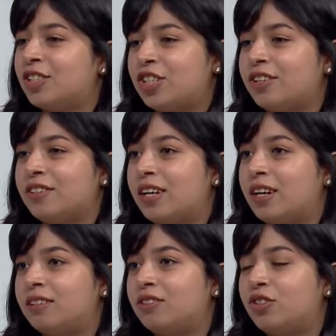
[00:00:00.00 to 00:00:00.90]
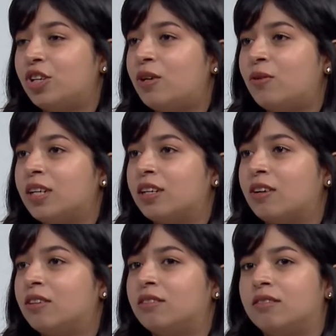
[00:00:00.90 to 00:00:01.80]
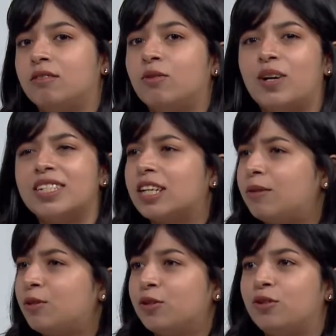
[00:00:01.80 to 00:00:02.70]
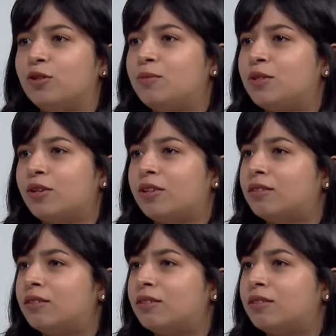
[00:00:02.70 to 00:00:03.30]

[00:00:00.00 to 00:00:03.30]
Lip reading: share the drawing on WhatsApp groups or